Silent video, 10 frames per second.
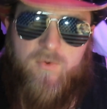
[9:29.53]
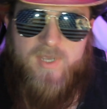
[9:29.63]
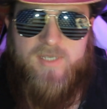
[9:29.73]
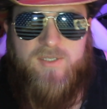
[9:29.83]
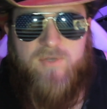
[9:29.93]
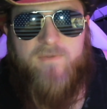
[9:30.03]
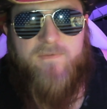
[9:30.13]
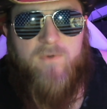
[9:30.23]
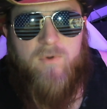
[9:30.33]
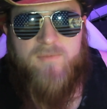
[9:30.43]
raised
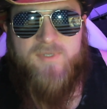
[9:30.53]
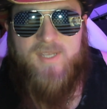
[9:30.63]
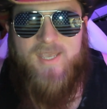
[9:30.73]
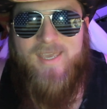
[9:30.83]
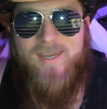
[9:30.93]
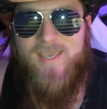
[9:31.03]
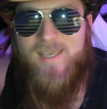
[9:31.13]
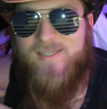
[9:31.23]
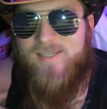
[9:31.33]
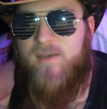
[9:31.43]
uniforms in
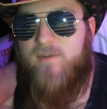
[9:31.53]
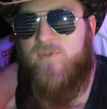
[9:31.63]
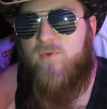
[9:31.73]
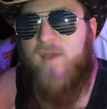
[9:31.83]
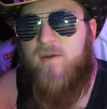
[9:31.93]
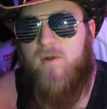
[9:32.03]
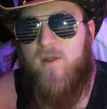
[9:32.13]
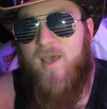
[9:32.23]
a sign of surrender